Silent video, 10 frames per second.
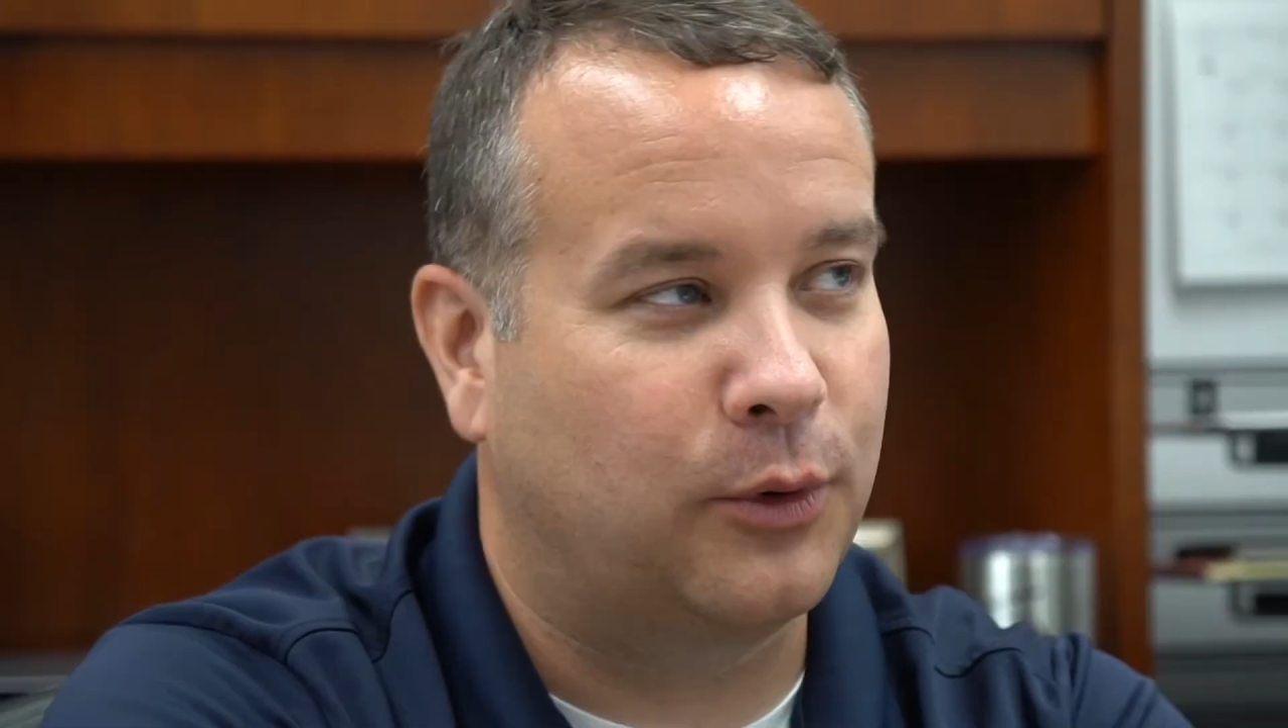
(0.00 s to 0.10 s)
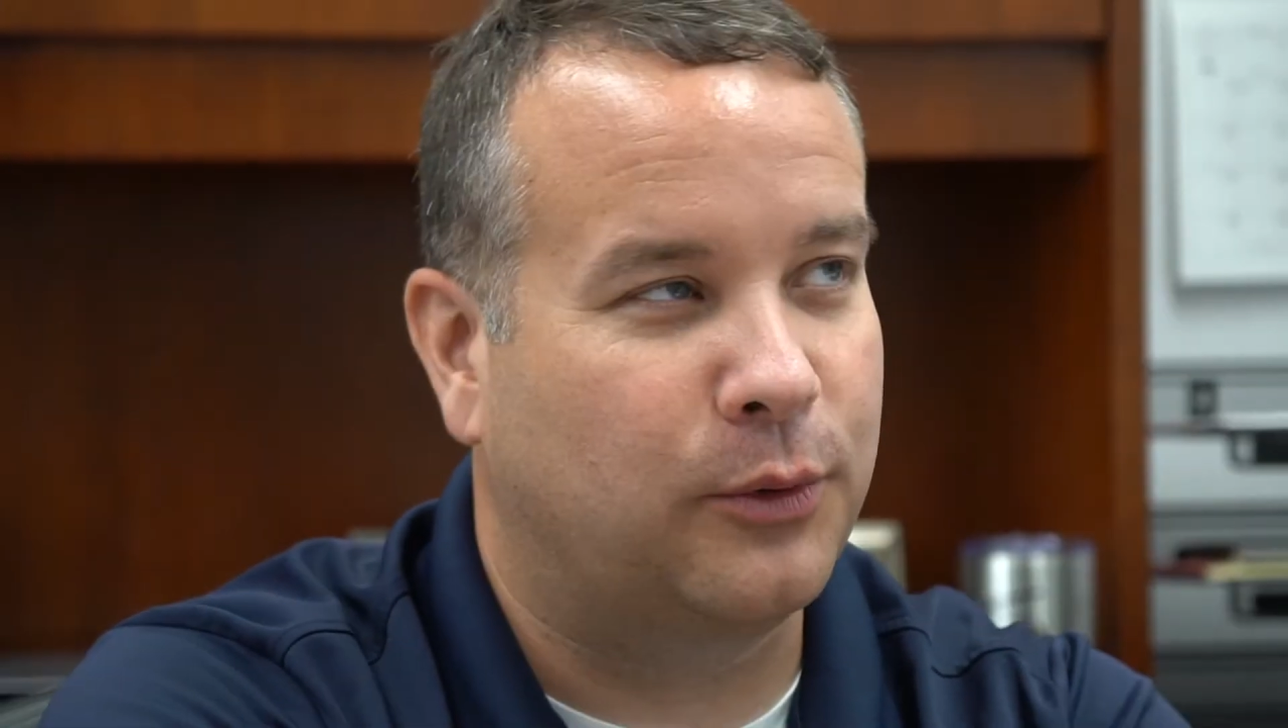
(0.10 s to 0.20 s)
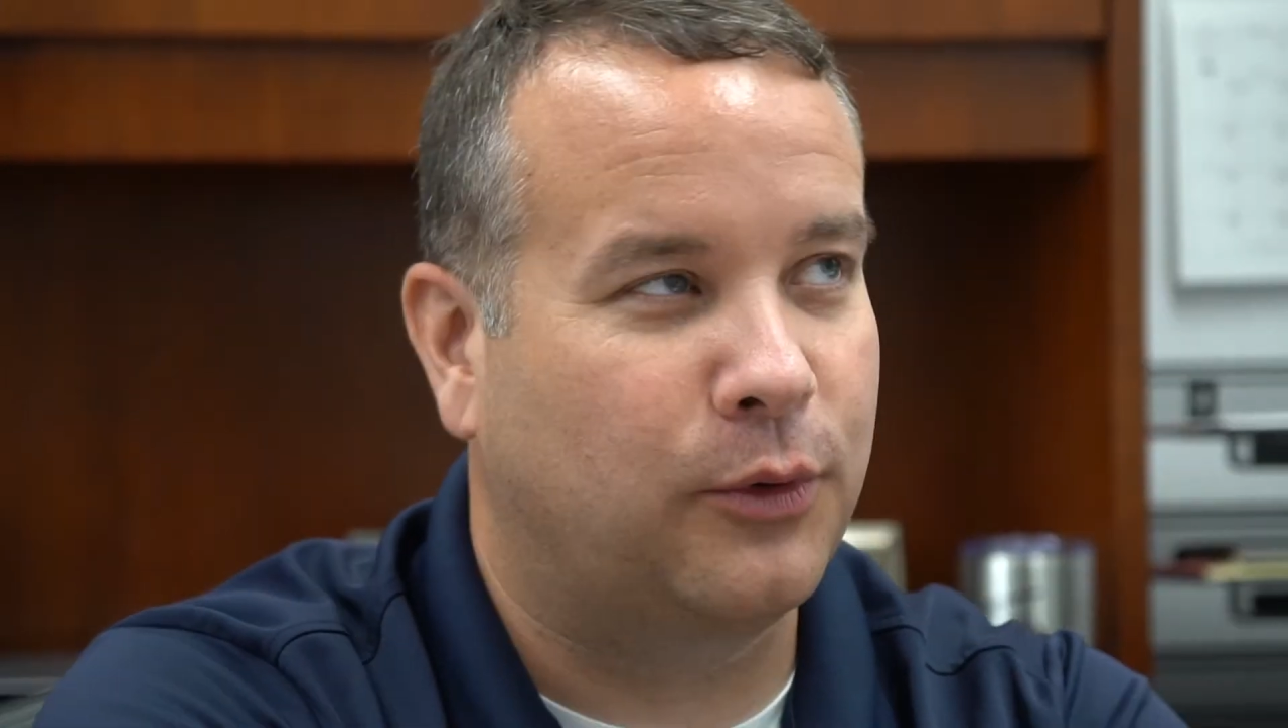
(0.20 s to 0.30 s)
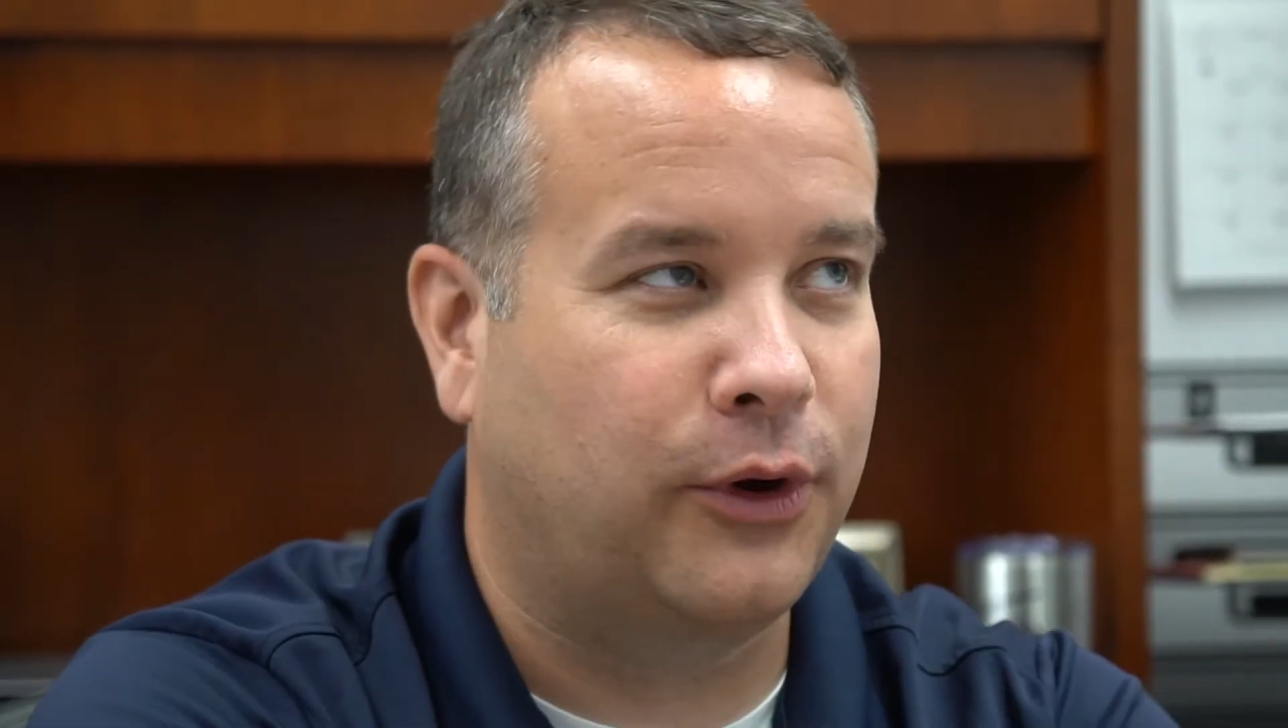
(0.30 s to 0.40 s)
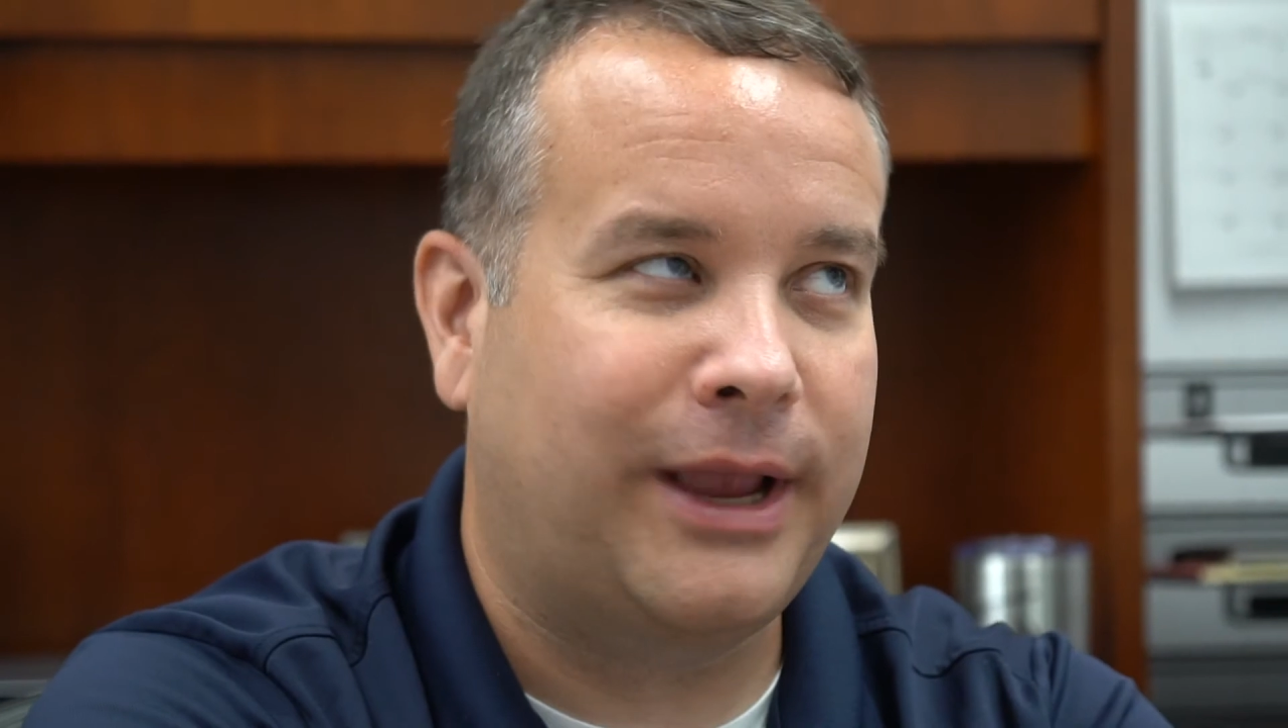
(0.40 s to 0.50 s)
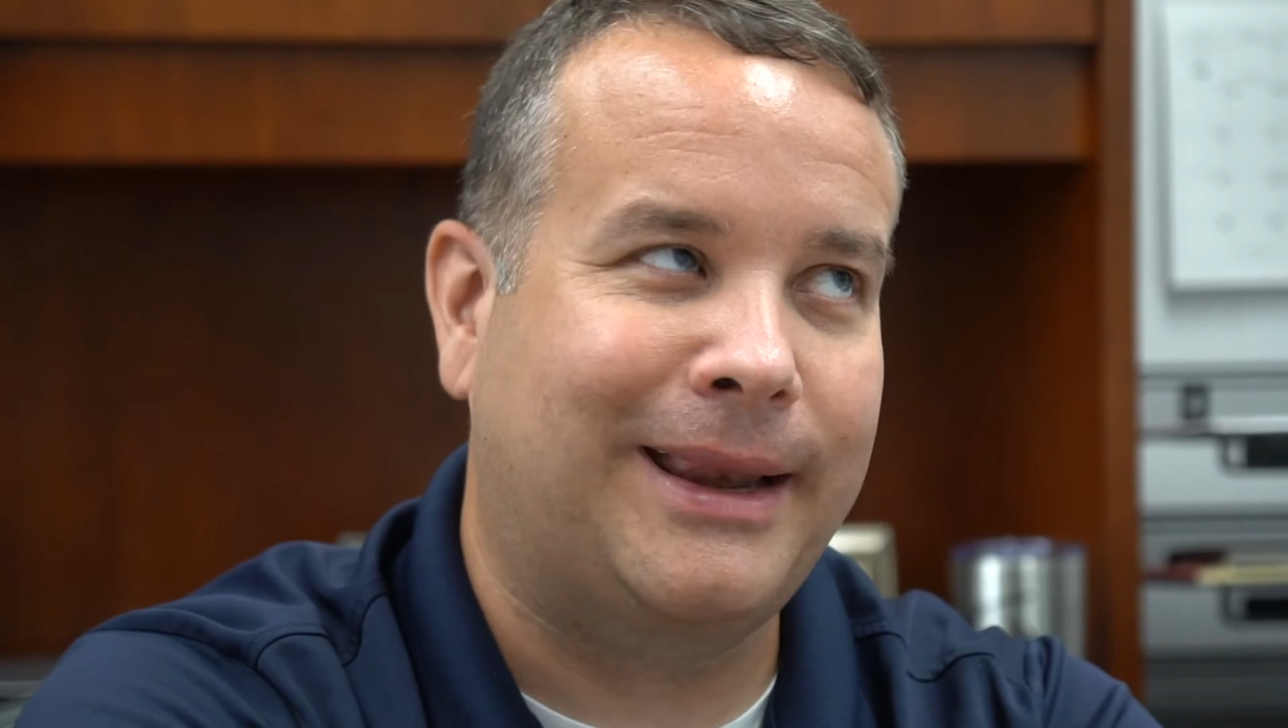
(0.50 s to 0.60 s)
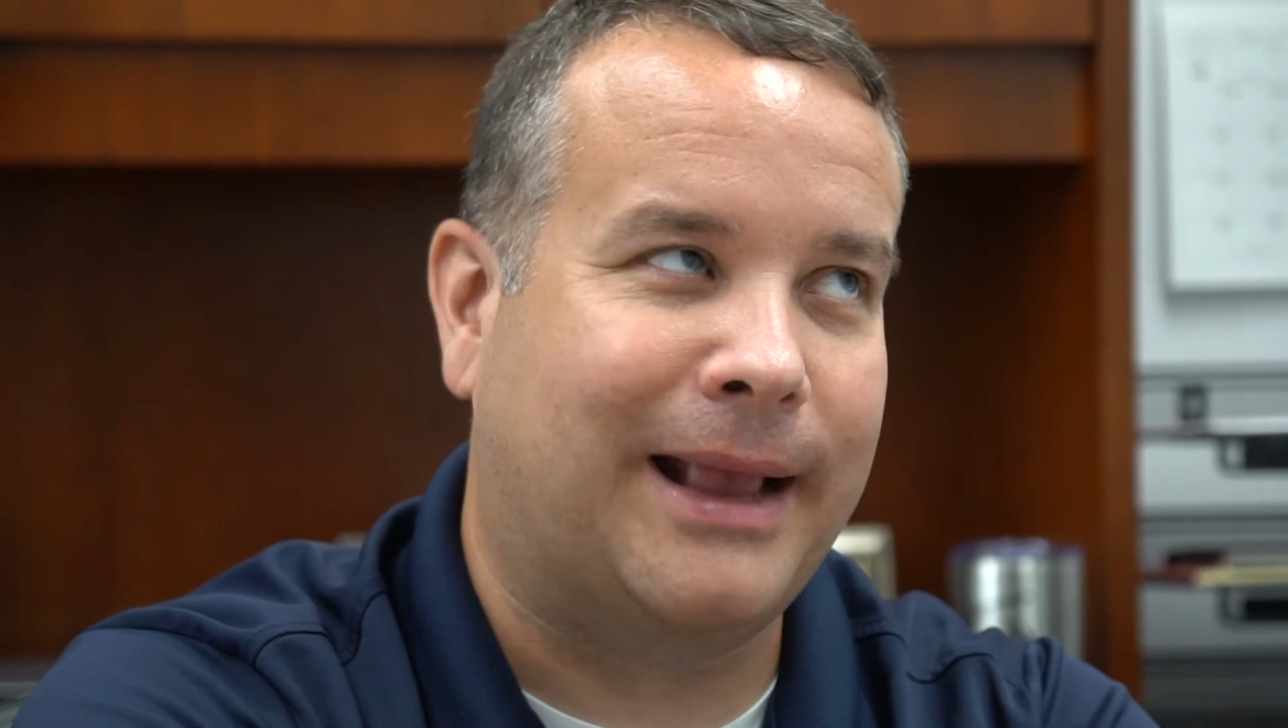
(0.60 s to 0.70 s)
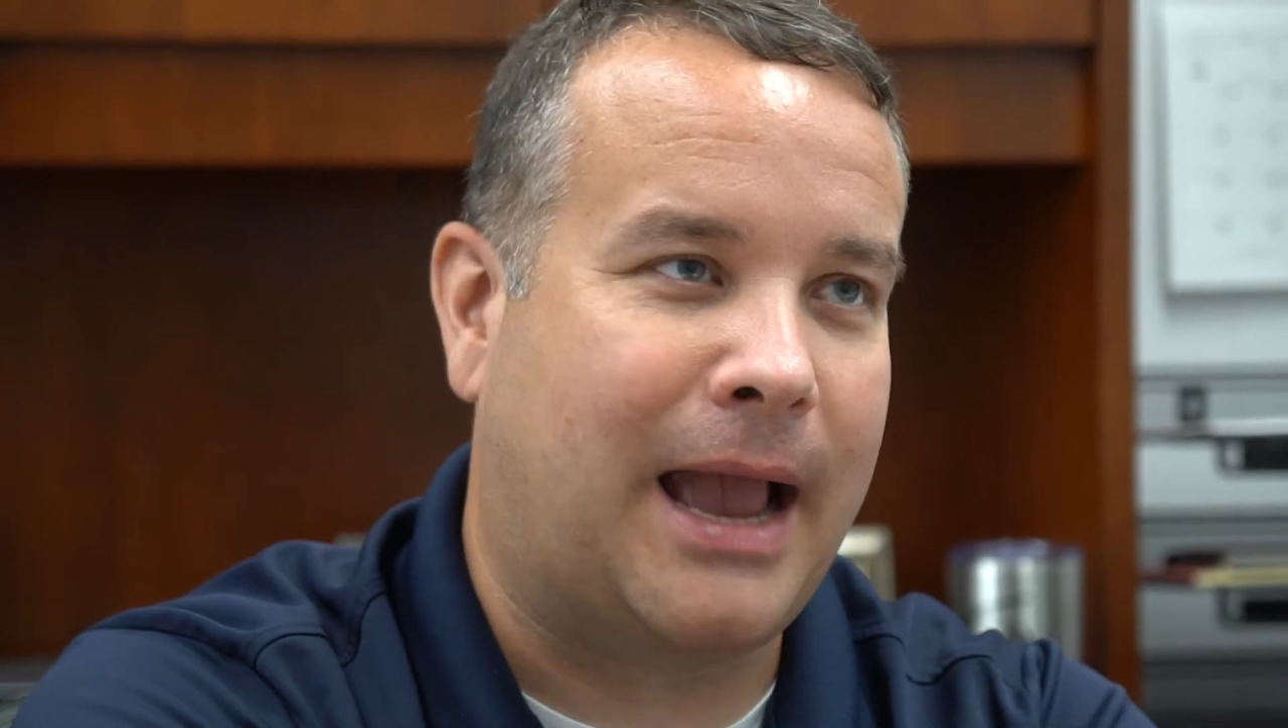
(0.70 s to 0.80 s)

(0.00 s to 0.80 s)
We're creating